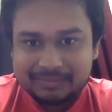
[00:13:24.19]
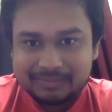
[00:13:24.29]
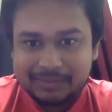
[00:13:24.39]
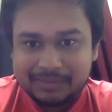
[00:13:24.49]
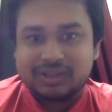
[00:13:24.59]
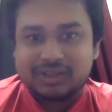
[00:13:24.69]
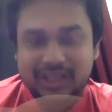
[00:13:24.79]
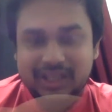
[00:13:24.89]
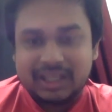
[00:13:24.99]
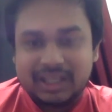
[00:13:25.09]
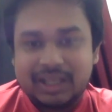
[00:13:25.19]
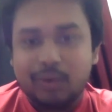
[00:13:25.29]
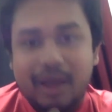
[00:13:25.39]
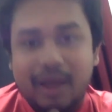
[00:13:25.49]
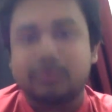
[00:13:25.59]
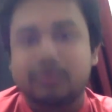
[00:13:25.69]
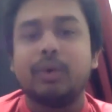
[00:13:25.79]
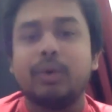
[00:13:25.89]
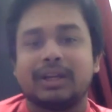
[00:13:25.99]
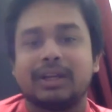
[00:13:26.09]
because you have to
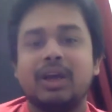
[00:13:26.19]
win.